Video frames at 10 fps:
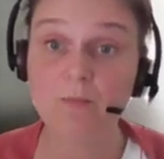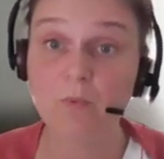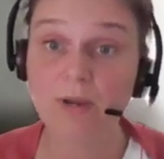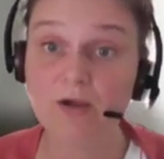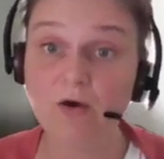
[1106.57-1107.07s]

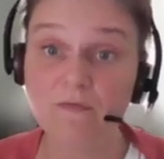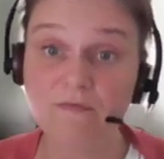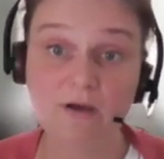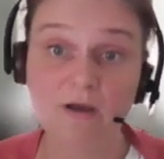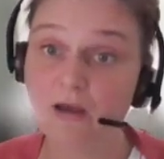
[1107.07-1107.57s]
we
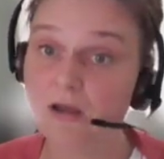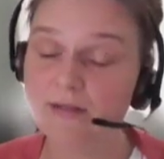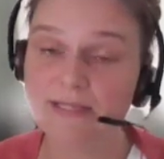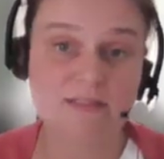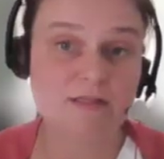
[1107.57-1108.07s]
offer,
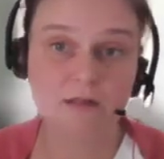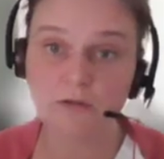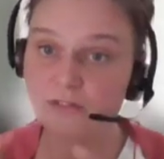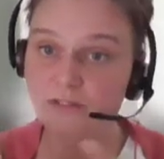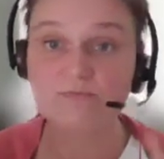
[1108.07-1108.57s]
there's
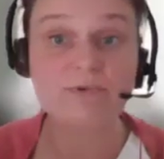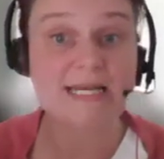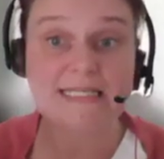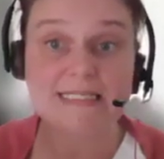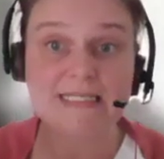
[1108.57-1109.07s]
lots of
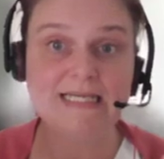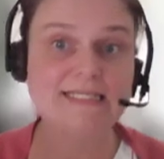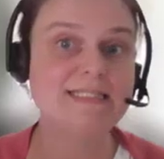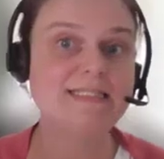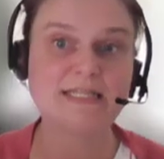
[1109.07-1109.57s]
reading
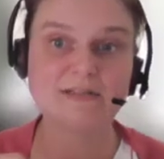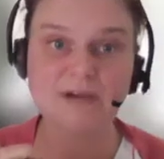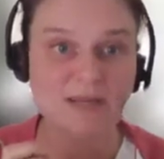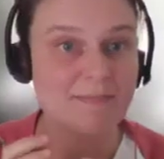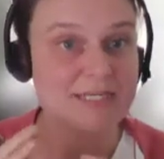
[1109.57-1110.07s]
lists, there's
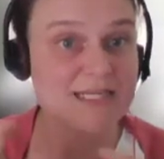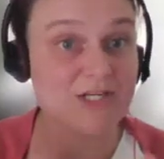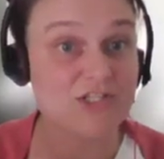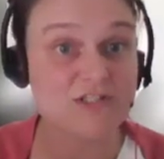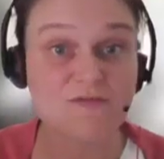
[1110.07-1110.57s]

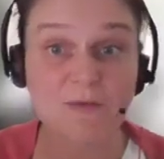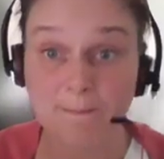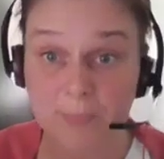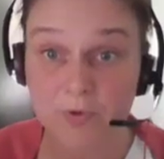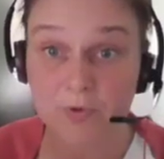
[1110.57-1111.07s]
recommendations for
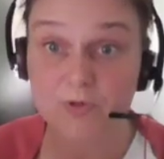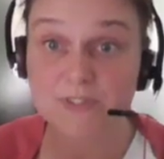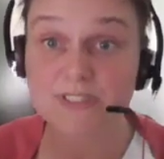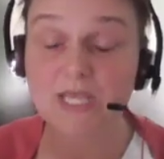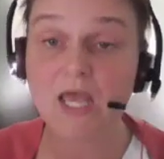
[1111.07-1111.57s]
books,